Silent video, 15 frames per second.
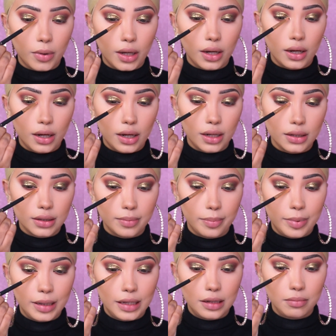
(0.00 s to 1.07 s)
my god, the
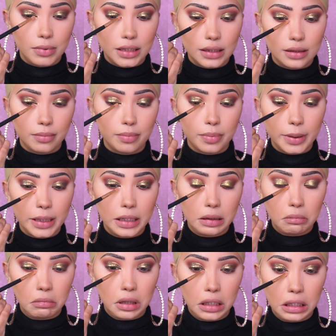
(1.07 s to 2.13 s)
pigment.
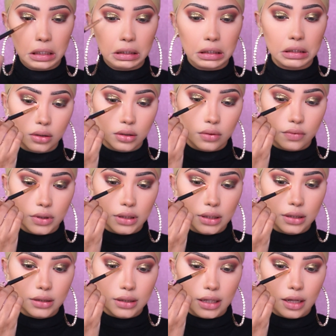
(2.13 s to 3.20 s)
The really
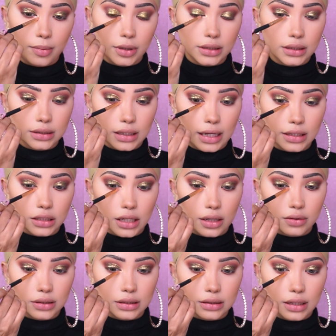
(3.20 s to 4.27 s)
good thing about these
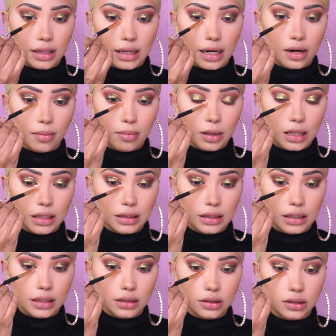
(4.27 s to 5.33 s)
eyeshadows is that they are
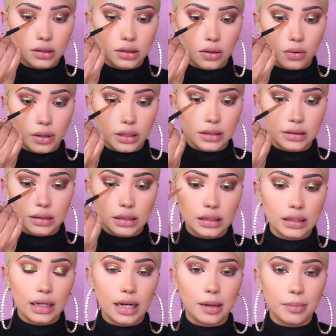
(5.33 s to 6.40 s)
blending so easily.
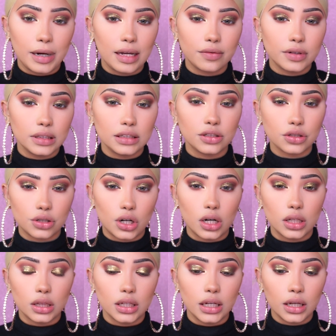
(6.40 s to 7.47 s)
Like, I'm not really
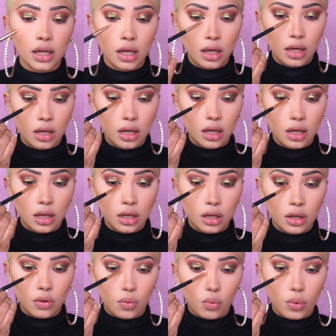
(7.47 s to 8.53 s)
struggling
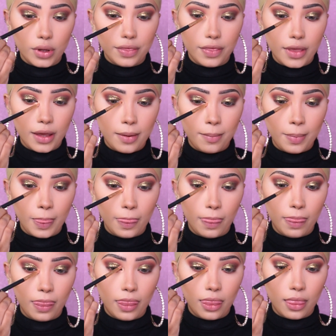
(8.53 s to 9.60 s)
with them.
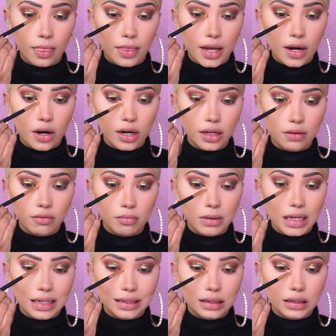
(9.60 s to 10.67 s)
They are giving
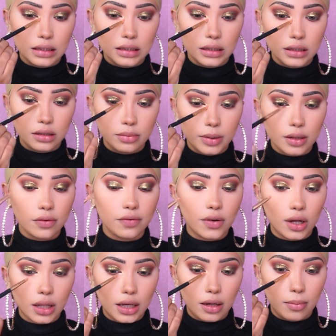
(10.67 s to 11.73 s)
me a little bit of
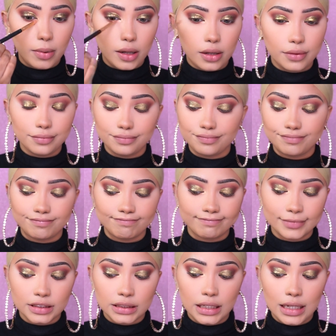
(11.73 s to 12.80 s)
fallout, but
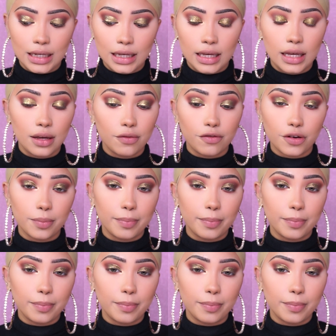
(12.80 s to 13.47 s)
for